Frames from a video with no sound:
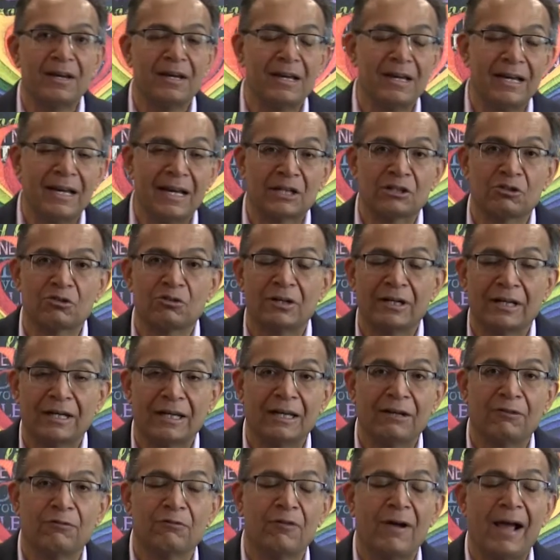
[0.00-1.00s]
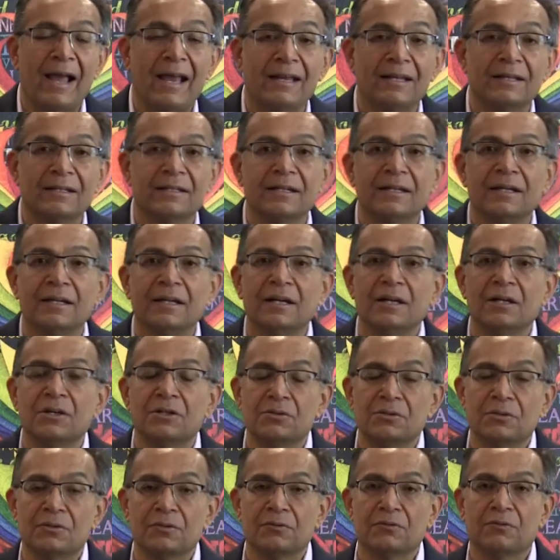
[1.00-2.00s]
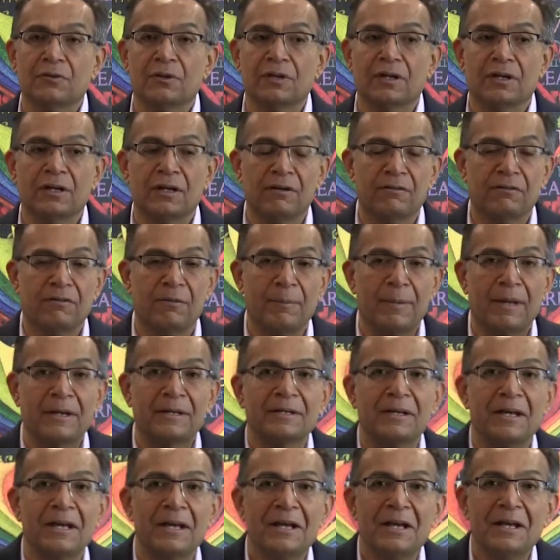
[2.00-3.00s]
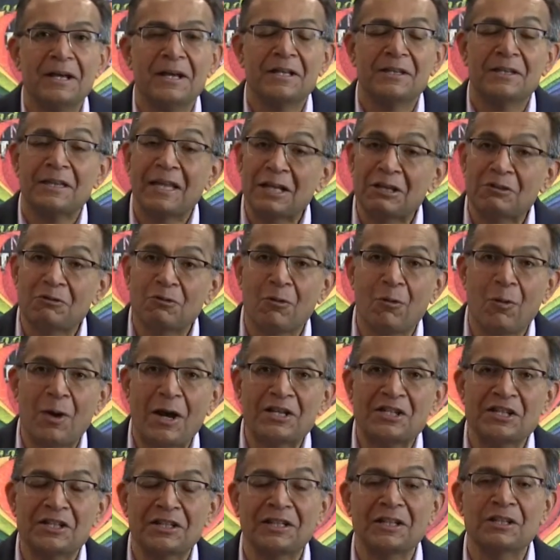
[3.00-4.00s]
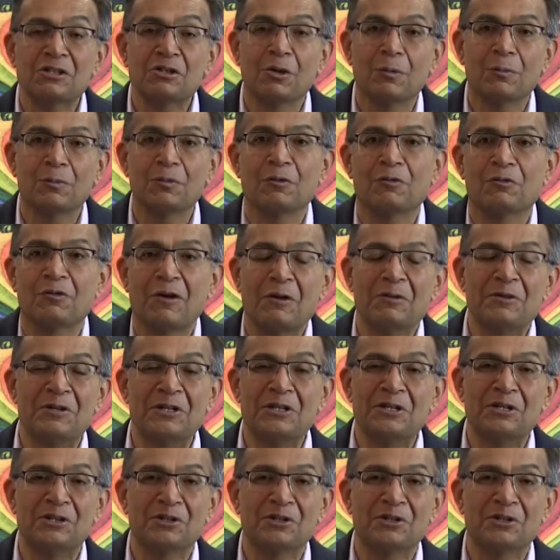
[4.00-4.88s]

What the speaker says: and electronically filed for the government. Thanks for watching this. Hope you found it